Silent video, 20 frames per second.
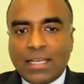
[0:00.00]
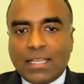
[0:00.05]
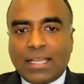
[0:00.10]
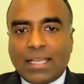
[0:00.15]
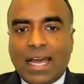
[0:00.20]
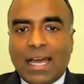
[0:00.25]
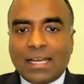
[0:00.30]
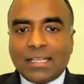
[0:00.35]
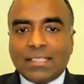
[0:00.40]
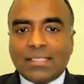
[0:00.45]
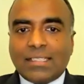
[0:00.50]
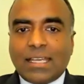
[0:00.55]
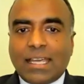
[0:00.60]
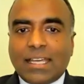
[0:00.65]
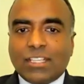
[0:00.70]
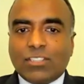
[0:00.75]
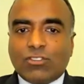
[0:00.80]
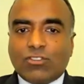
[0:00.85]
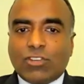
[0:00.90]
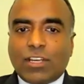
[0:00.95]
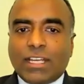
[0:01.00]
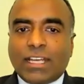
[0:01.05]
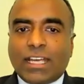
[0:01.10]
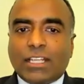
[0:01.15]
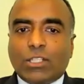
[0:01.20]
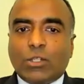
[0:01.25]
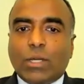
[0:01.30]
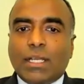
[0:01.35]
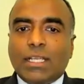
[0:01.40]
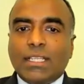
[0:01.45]
The Hang Seng is trading
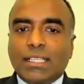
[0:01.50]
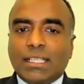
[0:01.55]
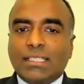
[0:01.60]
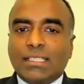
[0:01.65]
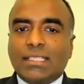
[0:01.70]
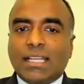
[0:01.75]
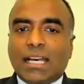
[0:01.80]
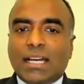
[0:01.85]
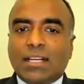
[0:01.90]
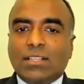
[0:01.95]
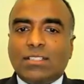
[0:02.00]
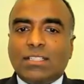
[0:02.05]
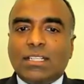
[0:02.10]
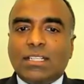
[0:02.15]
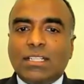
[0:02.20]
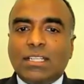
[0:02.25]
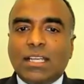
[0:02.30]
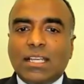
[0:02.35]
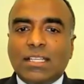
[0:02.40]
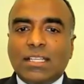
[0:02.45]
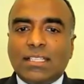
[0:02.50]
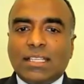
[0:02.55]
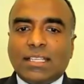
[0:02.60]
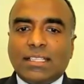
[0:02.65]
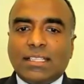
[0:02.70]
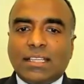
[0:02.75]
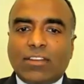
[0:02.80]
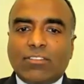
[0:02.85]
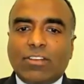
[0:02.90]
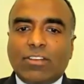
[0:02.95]
at
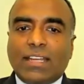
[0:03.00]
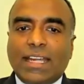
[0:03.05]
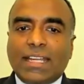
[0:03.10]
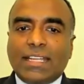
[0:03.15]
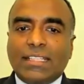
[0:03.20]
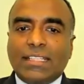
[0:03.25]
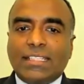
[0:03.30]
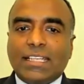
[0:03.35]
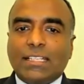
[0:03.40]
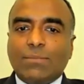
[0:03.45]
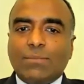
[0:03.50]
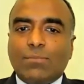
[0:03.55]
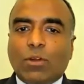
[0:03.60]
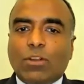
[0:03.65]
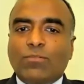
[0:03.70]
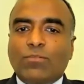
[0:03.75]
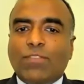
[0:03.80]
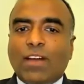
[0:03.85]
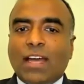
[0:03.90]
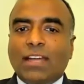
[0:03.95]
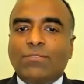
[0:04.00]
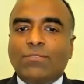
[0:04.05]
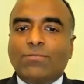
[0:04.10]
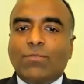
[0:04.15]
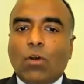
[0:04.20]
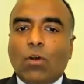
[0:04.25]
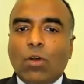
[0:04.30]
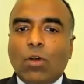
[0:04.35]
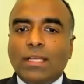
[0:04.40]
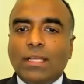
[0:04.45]

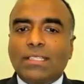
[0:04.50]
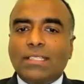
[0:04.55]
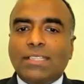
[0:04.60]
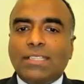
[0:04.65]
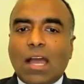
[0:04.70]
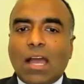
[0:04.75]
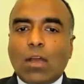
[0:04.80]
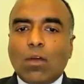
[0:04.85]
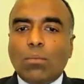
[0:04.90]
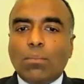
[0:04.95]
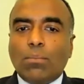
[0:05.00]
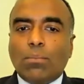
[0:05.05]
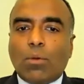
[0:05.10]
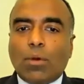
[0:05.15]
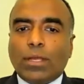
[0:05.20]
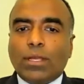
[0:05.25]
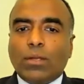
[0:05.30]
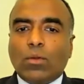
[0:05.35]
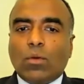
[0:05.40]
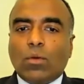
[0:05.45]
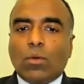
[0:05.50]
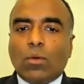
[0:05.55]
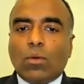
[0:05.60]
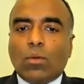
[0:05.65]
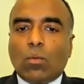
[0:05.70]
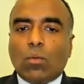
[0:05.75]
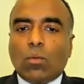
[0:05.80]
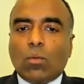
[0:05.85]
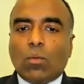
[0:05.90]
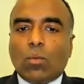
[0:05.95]
26,686.54. It's down
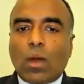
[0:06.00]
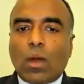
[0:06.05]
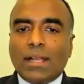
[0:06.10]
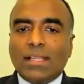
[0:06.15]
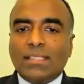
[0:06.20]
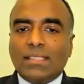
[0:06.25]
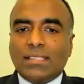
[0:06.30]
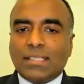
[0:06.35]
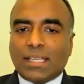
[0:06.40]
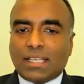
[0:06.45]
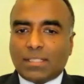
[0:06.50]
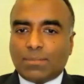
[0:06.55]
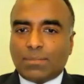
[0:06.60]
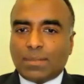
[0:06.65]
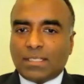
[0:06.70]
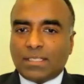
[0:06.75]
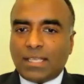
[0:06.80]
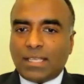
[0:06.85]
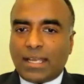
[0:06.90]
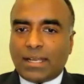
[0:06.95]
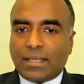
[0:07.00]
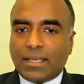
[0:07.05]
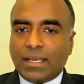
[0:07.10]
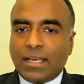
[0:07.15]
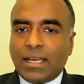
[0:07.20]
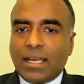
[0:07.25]
0.16%.